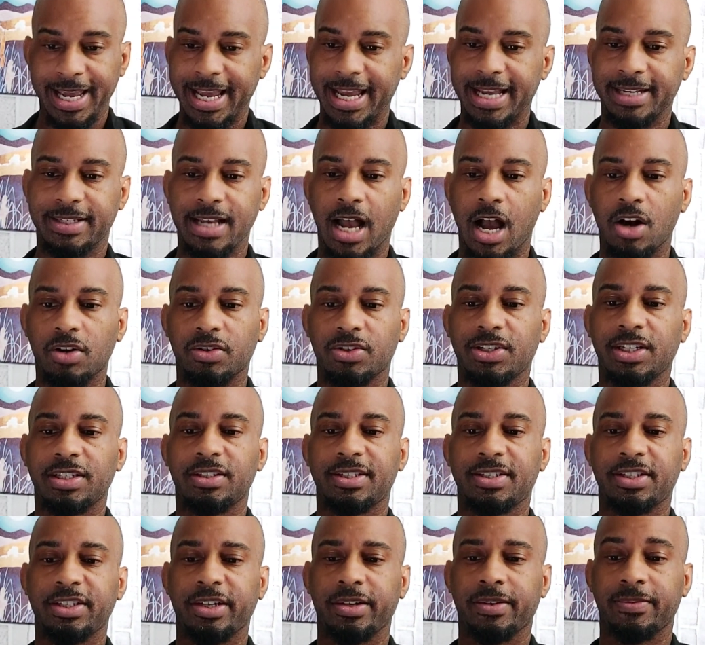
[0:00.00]
It's our
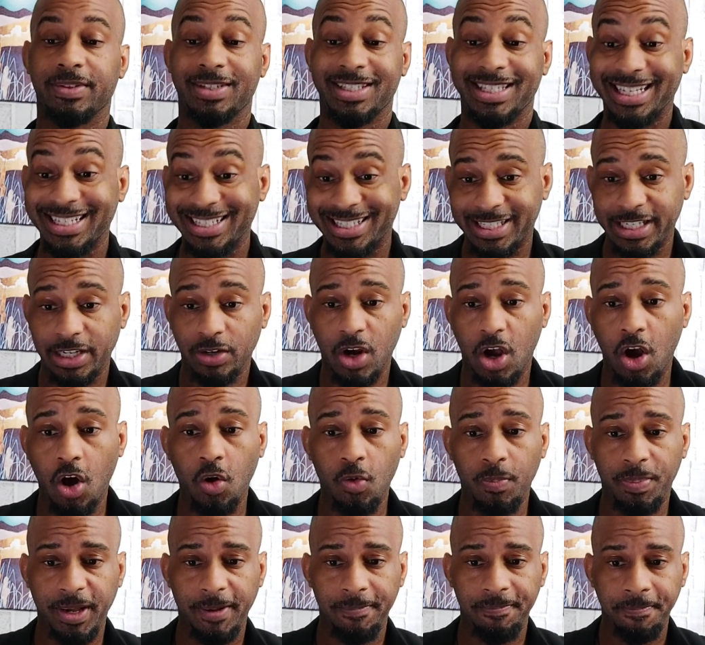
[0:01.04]
sincere
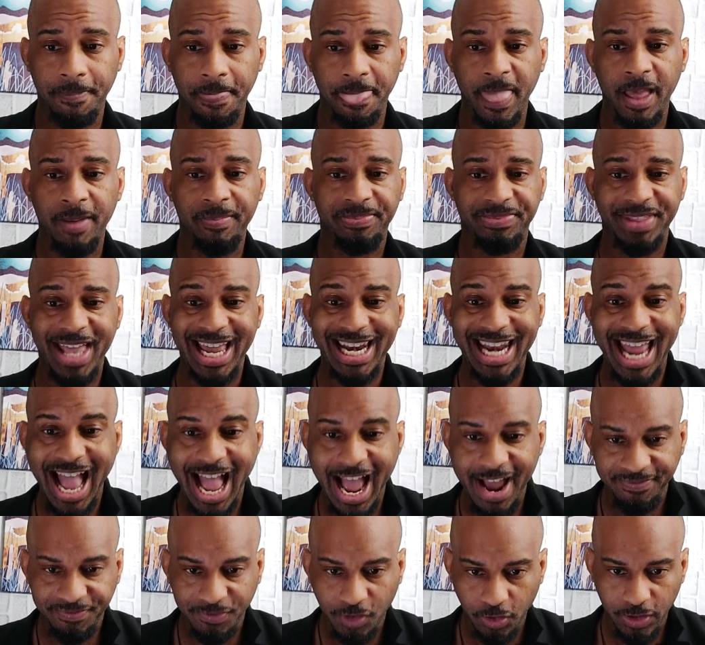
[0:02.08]
hope that
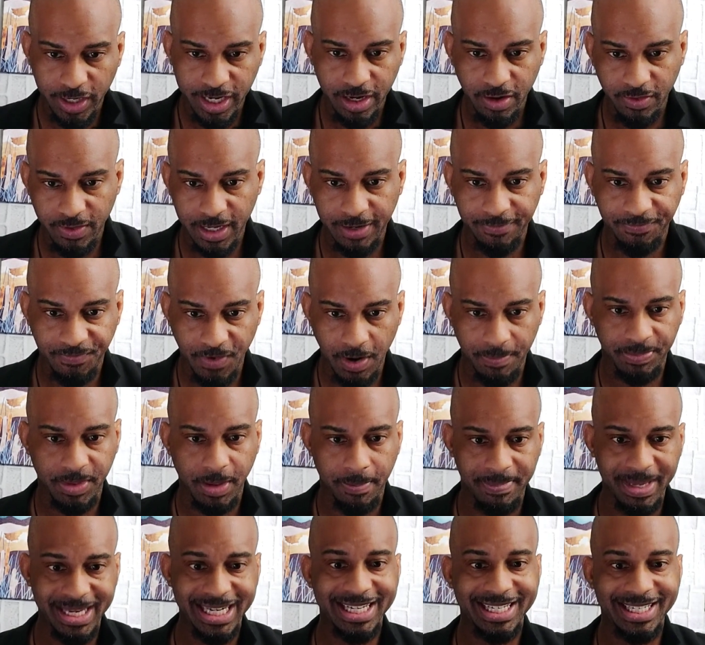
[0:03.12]
after hearing from
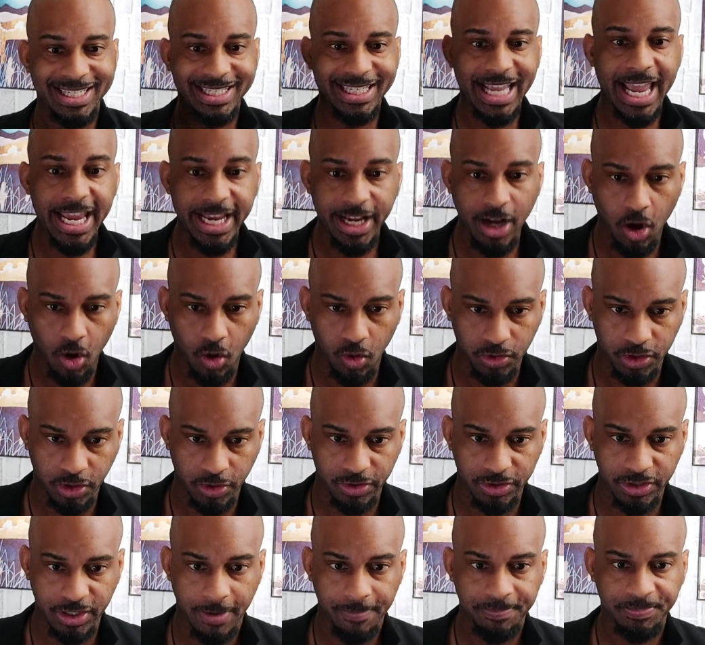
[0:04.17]
the many
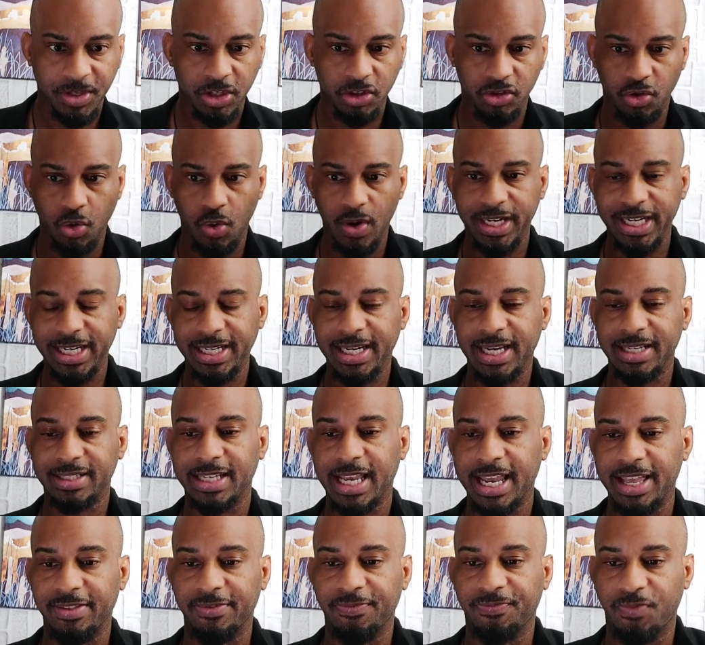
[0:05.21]
stakeholders joining
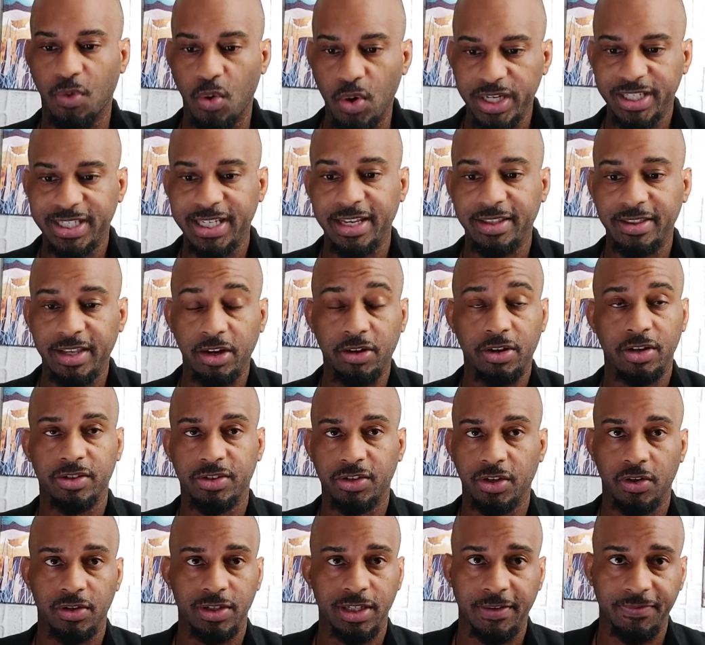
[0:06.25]
us and voicing their
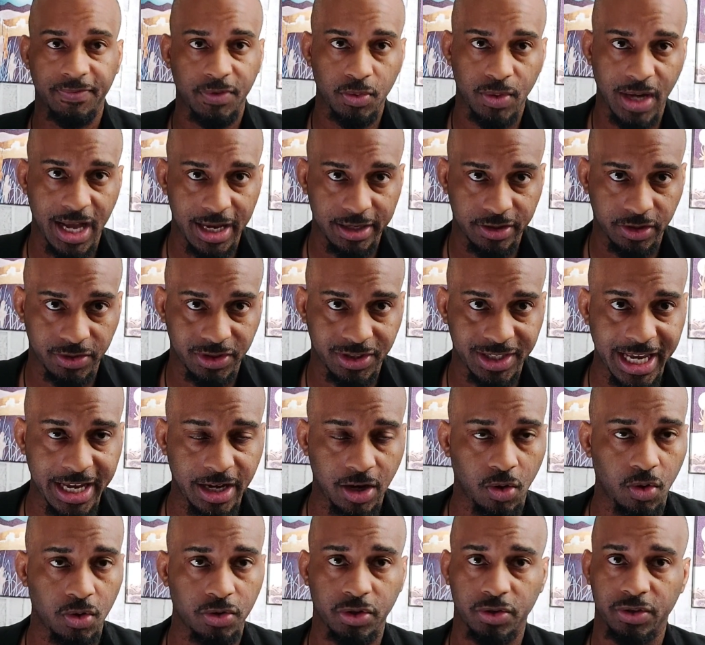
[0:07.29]
concerns, if you guys are
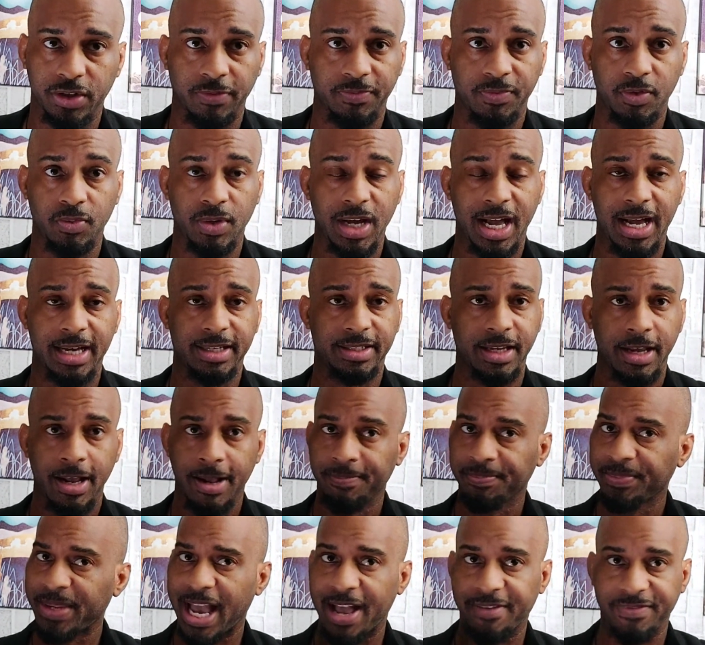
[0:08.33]
stakeholders, if you guys
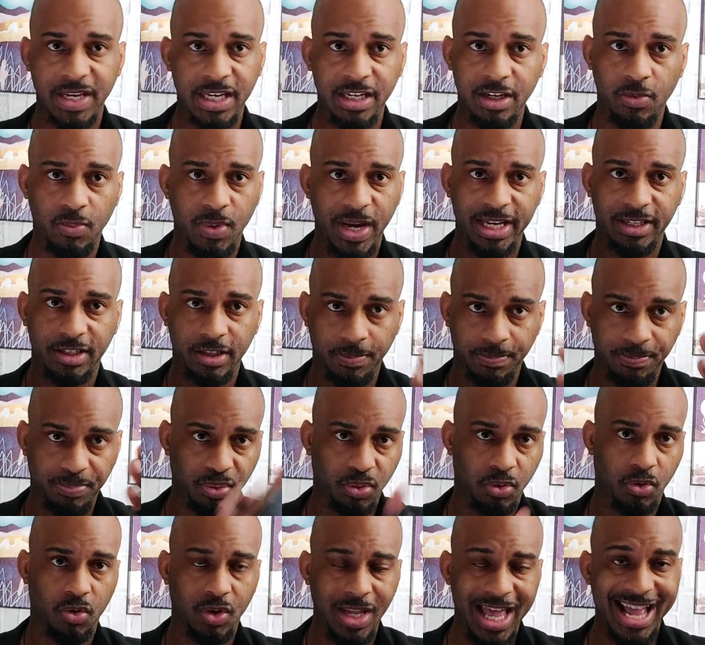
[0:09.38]
have any way to
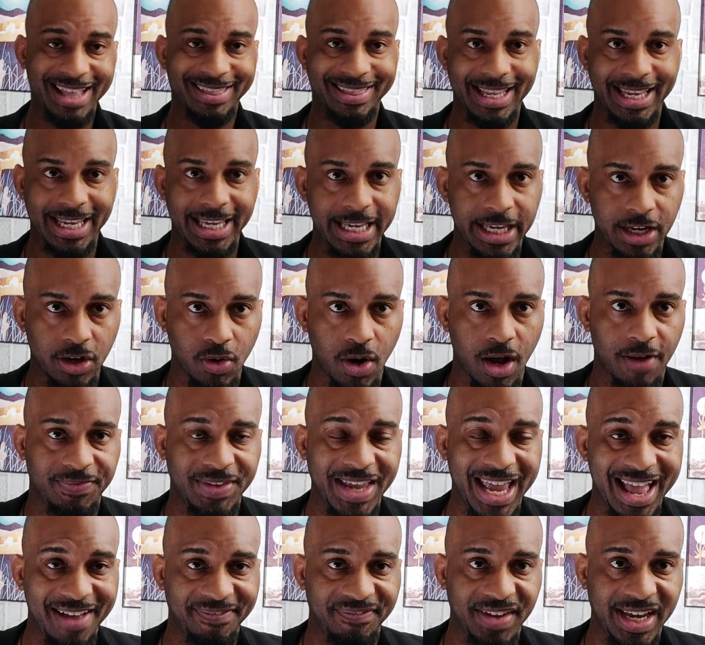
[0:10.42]
pull at the ear of
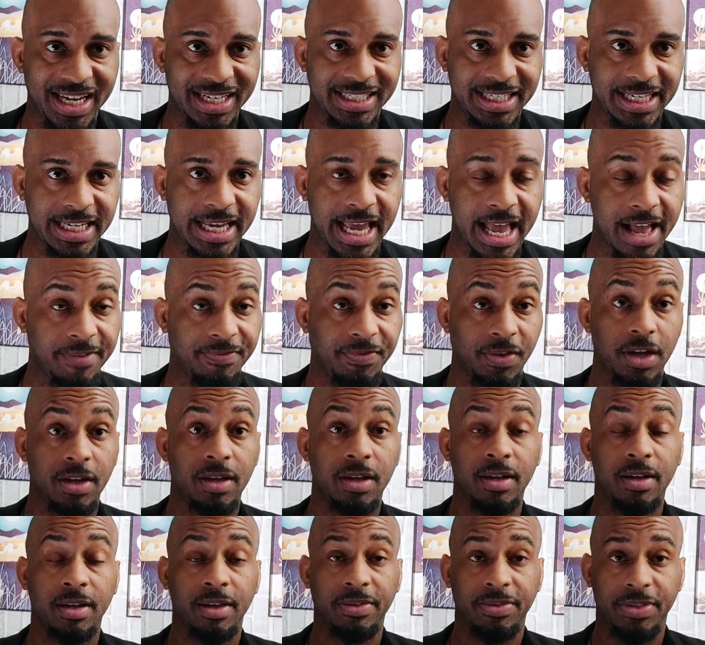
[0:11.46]
the FATF,
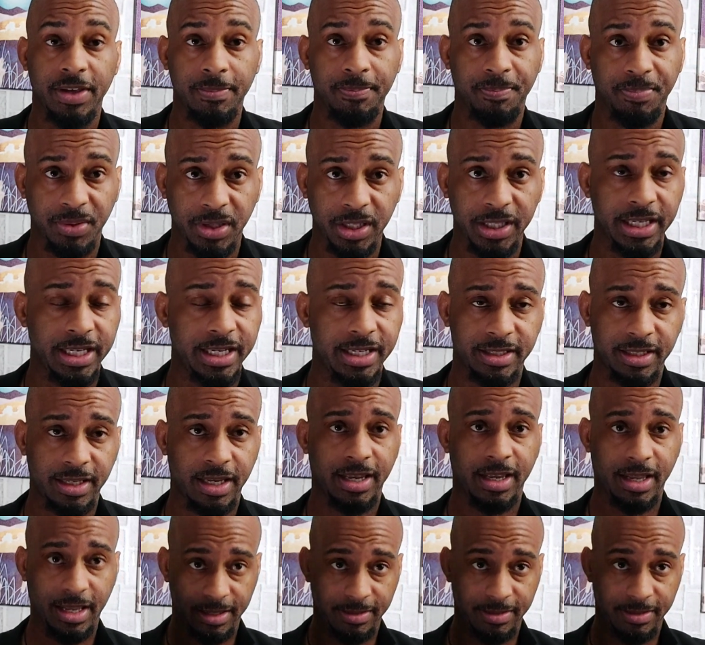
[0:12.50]
then please,